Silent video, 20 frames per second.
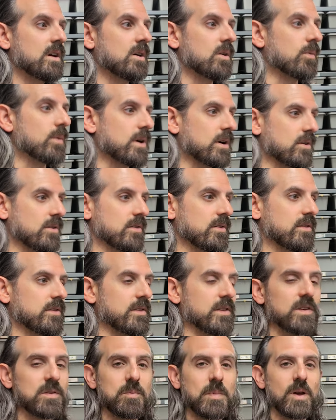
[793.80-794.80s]
well,
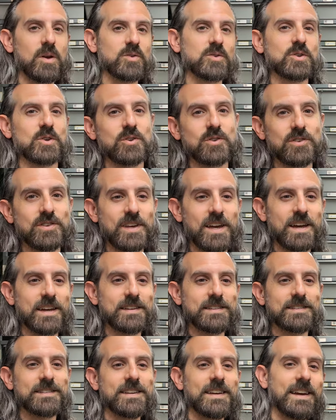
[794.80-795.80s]
this male's a good
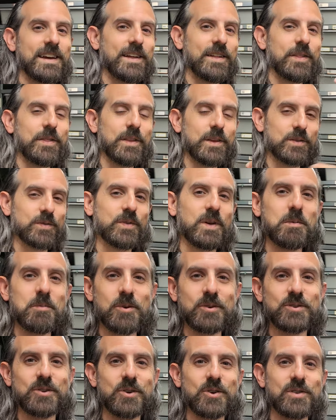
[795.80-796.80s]
size, this
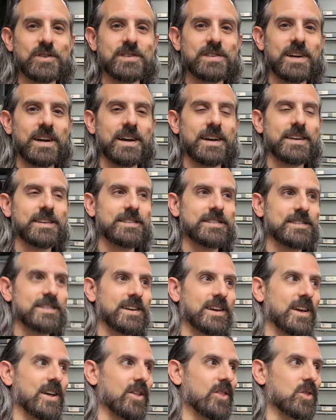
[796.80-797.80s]
female's a good size,
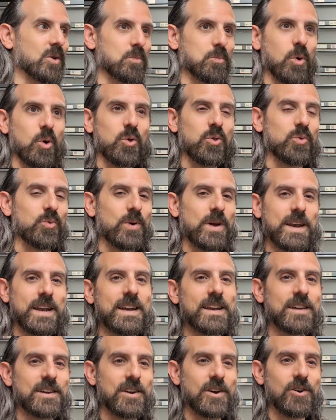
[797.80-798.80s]
they're both ready
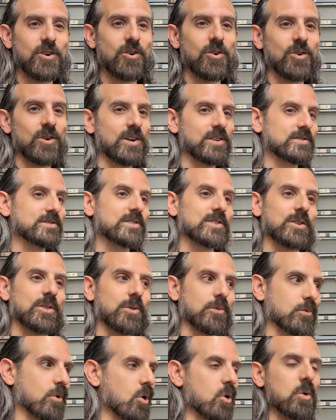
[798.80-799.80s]
to go, just
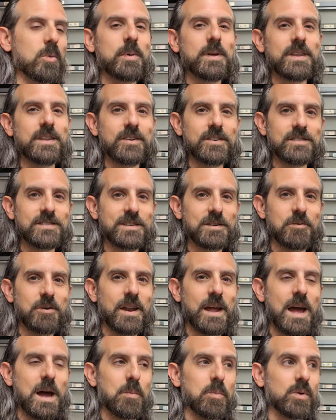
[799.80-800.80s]
throw them in there and see what
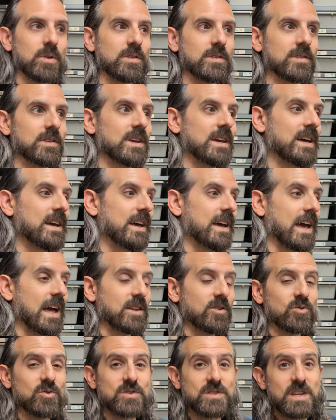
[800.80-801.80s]
happens.
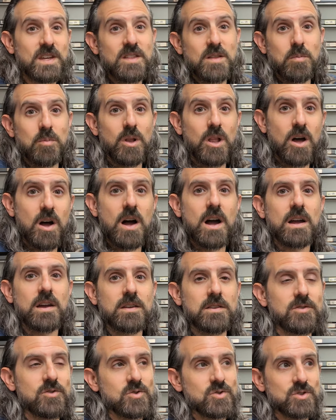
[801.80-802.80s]
And you'll see them lock.
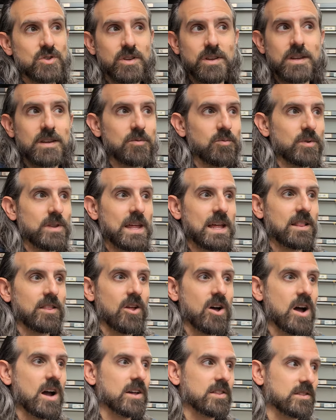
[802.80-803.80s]
Usually when they
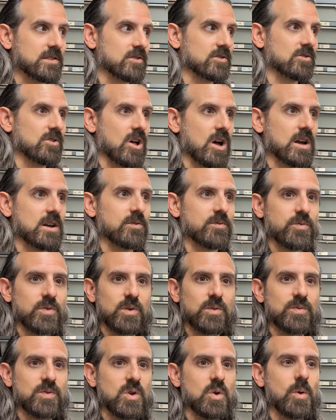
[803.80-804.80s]
lock, they're locking for
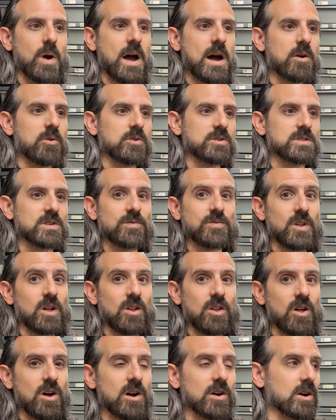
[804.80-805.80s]
a few hours, if not
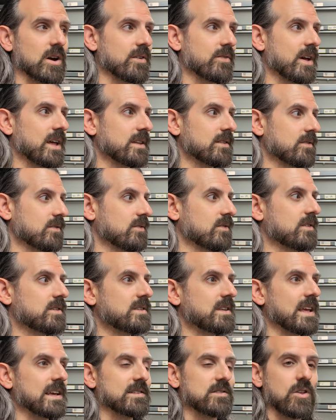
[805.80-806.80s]
longer. I've had
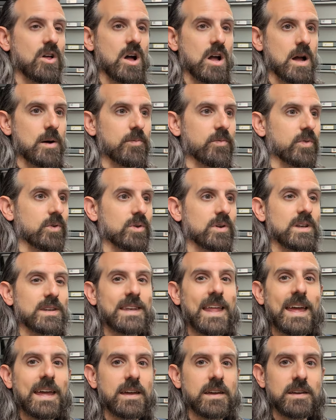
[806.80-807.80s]
snakes lock up for a
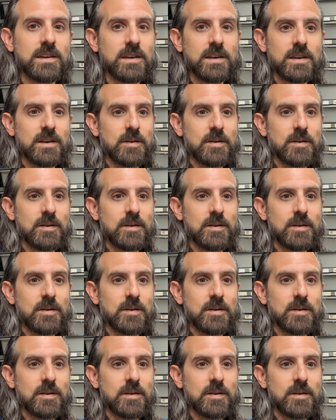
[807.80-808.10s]
day,